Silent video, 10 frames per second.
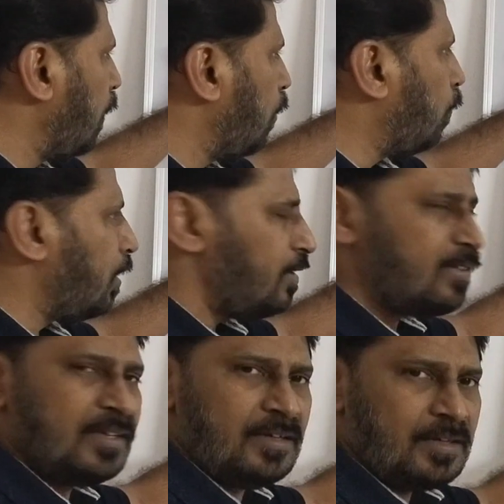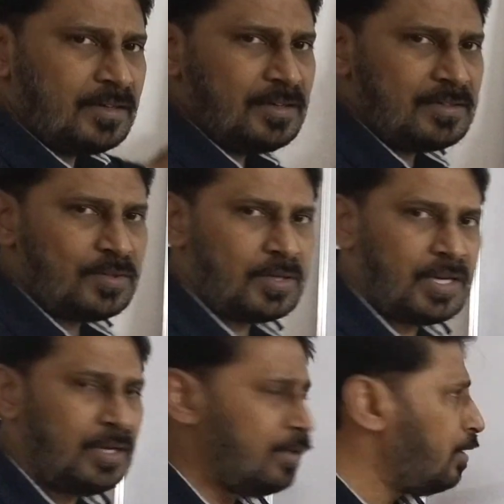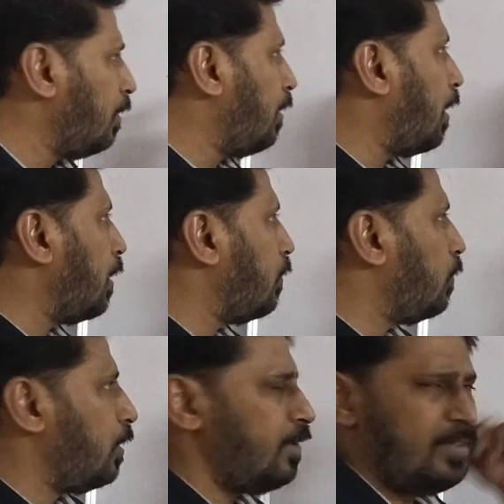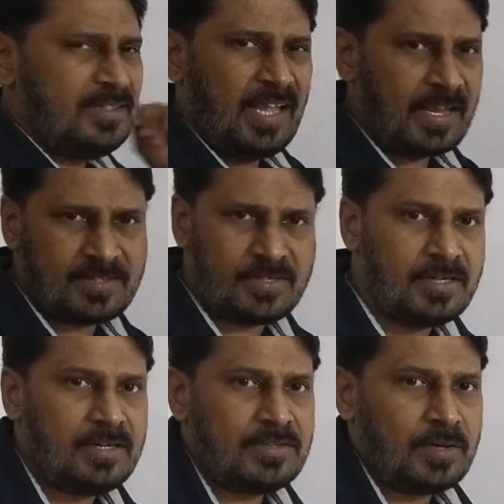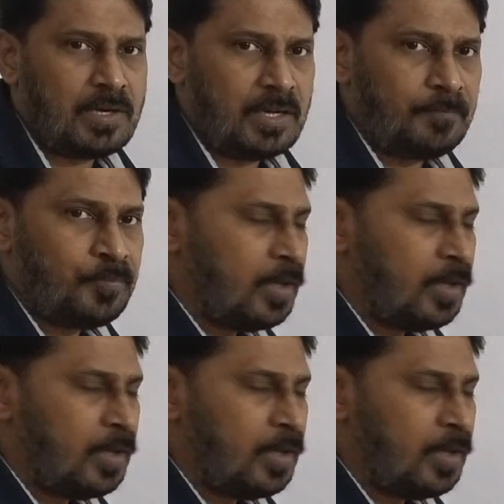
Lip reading: One is internal sorting, another one is external sorting.